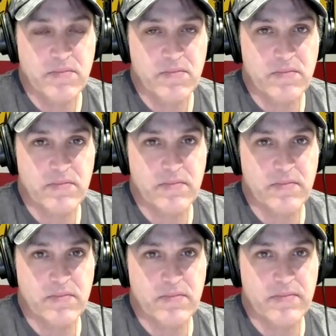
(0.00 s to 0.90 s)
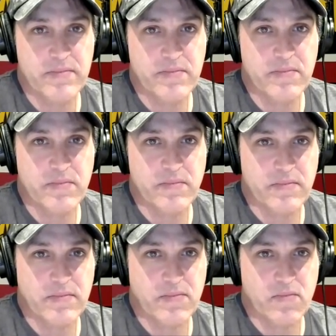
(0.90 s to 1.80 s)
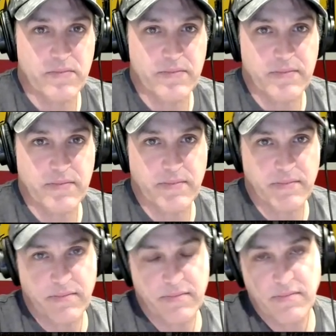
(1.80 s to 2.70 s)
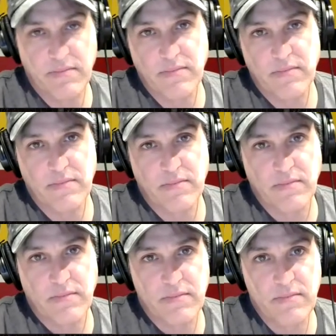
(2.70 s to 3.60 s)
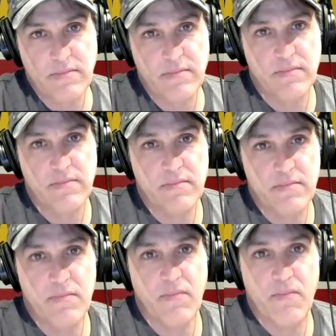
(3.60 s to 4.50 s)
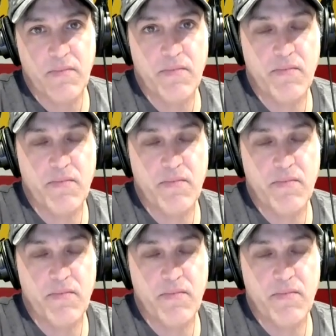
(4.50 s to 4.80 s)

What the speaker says: [no speech]